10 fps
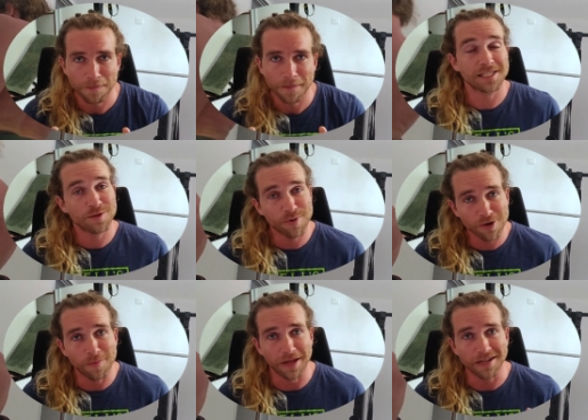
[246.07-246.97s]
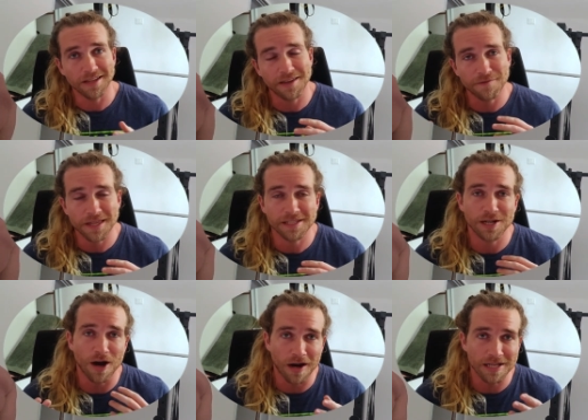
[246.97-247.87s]
Experiment, give things
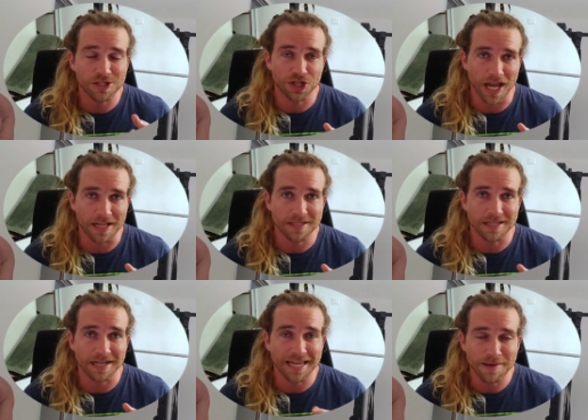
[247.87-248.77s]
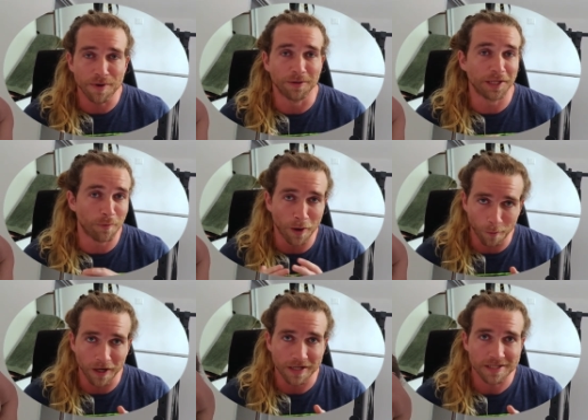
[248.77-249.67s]
an honest chance, and keep only what
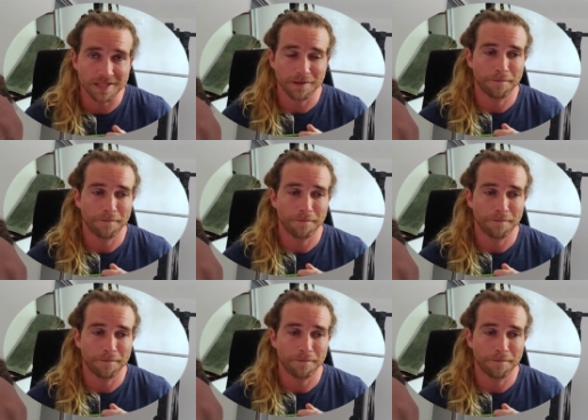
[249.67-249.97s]
works.